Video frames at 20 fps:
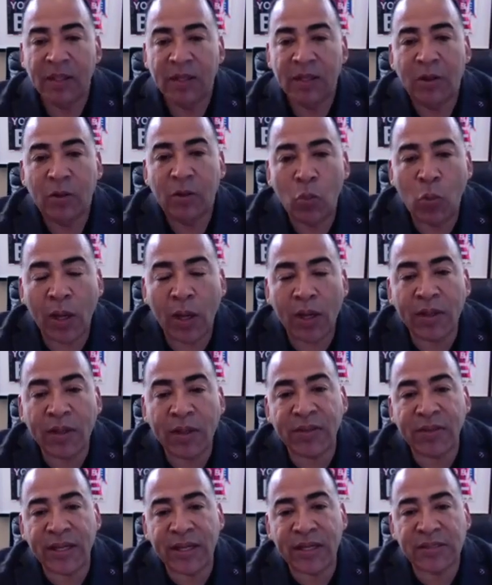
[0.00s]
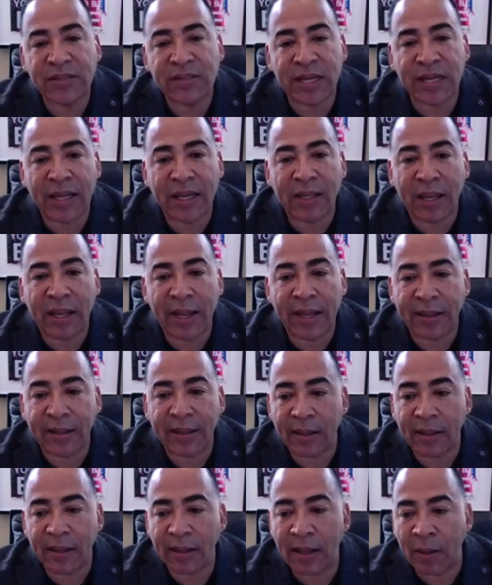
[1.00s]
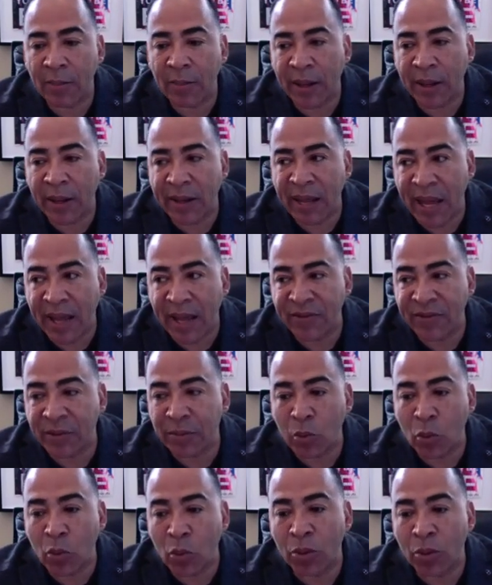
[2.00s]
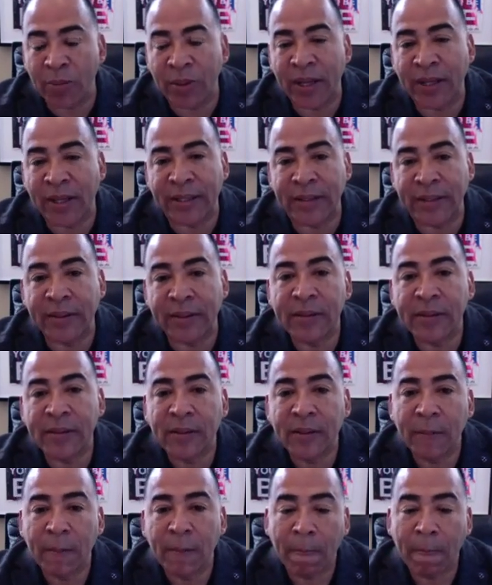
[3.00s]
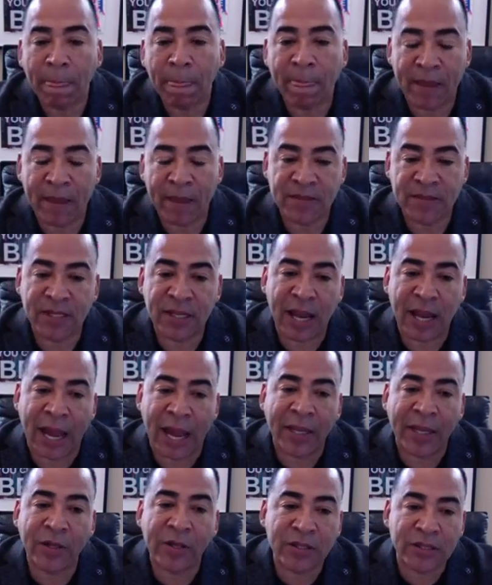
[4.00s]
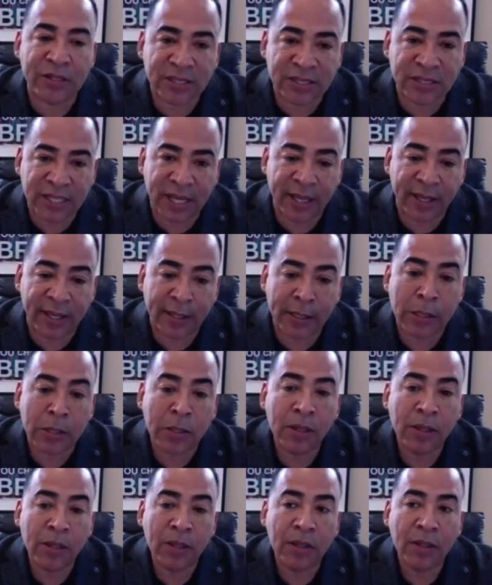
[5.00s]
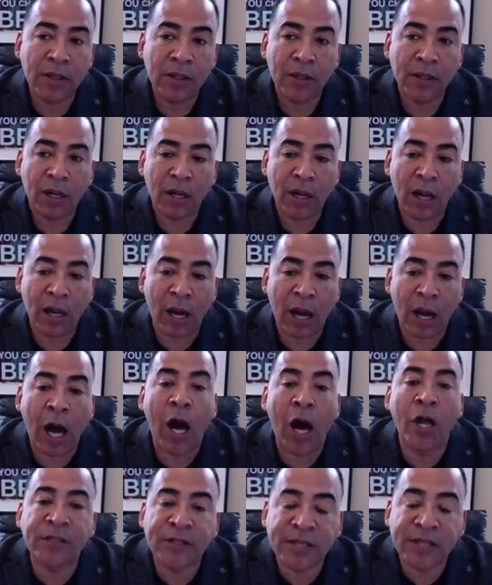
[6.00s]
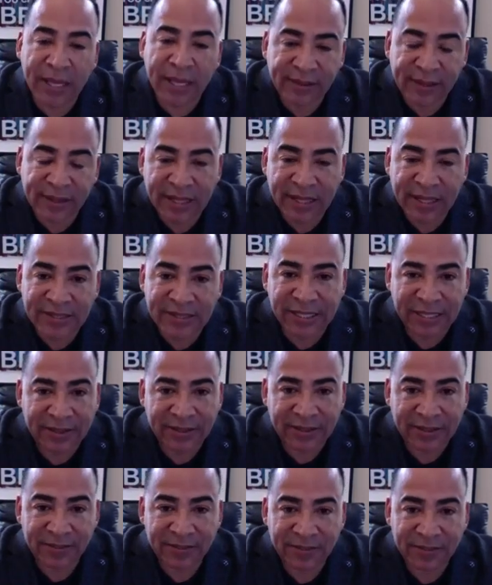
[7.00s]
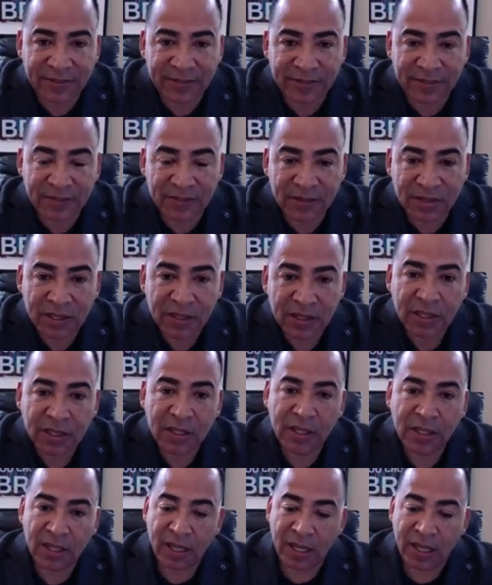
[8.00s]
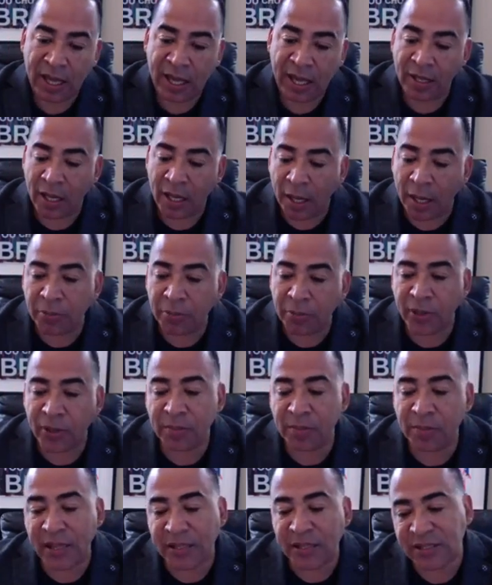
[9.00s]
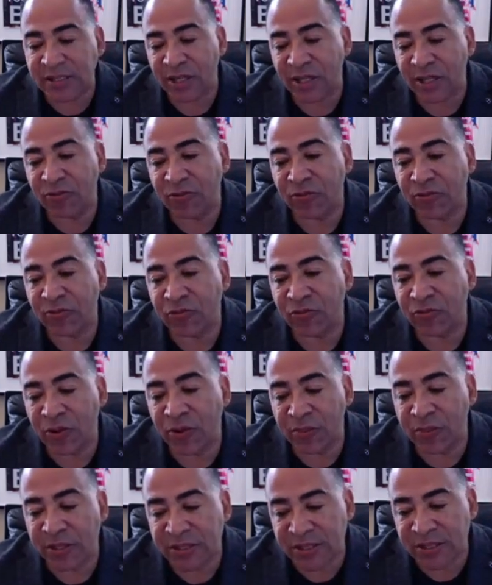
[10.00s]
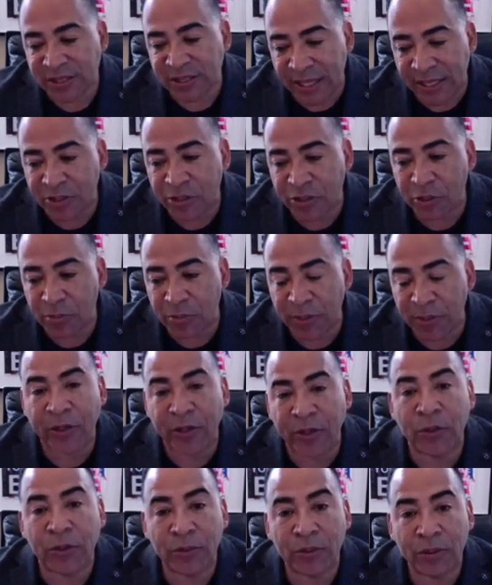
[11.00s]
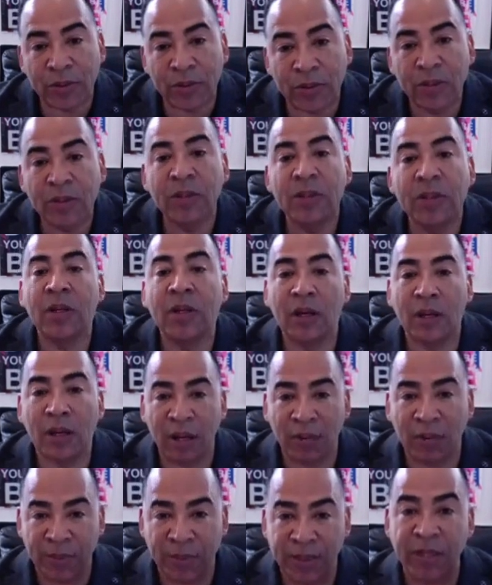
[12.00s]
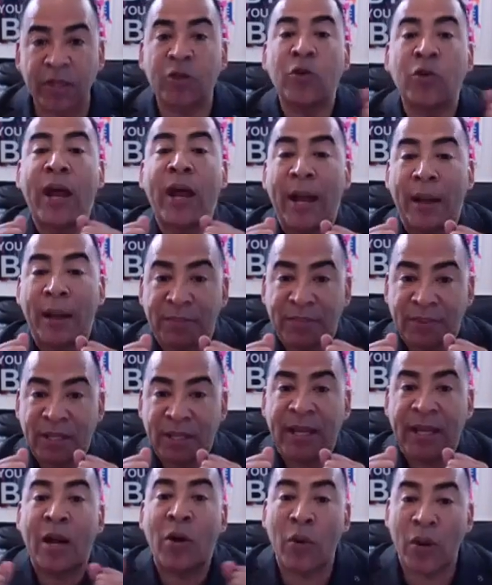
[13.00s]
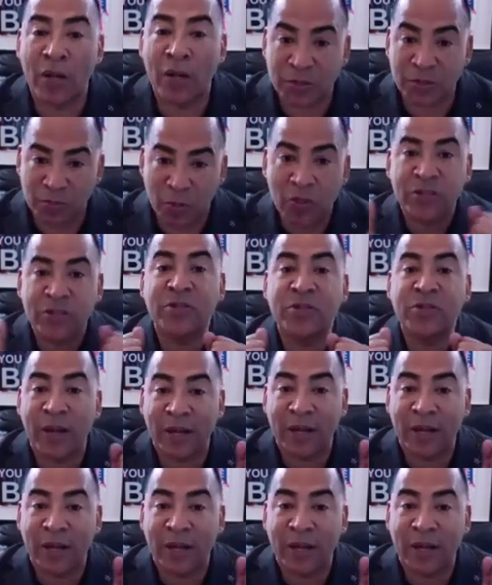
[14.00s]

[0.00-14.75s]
One of the things that I like about having more money is that I could say, I'll take that seat. And upgrade myself from the center middle of being cramped like I was most of my